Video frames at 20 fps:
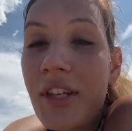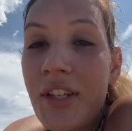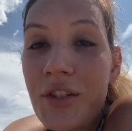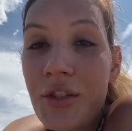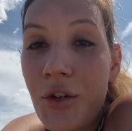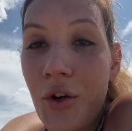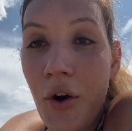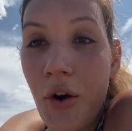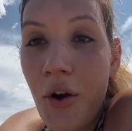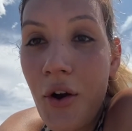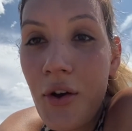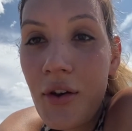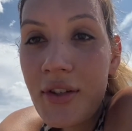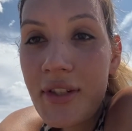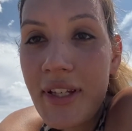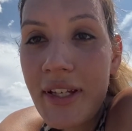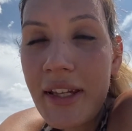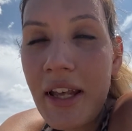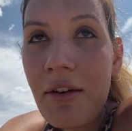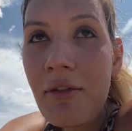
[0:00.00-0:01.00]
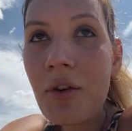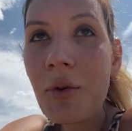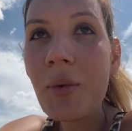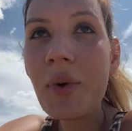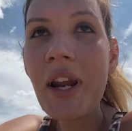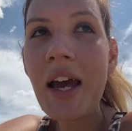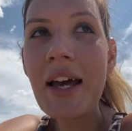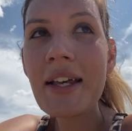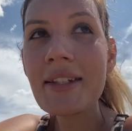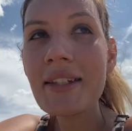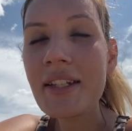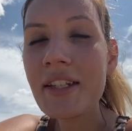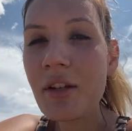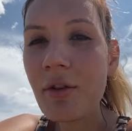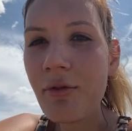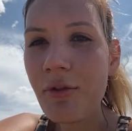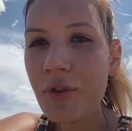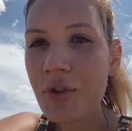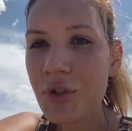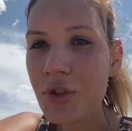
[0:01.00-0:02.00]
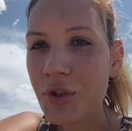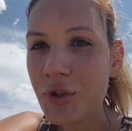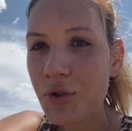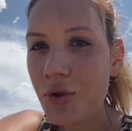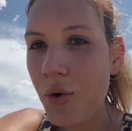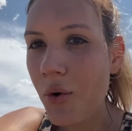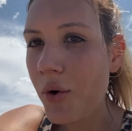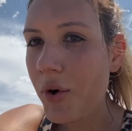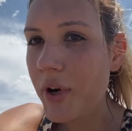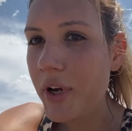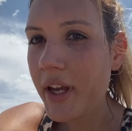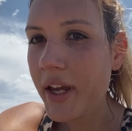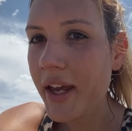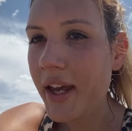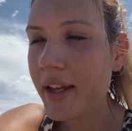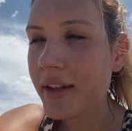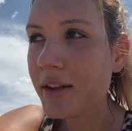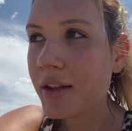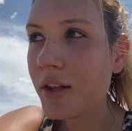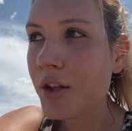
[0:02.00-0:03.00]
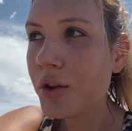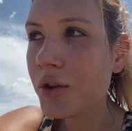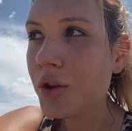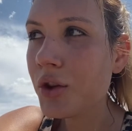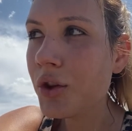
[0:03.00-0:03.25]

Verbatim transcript: girls, and everyone has a different story, and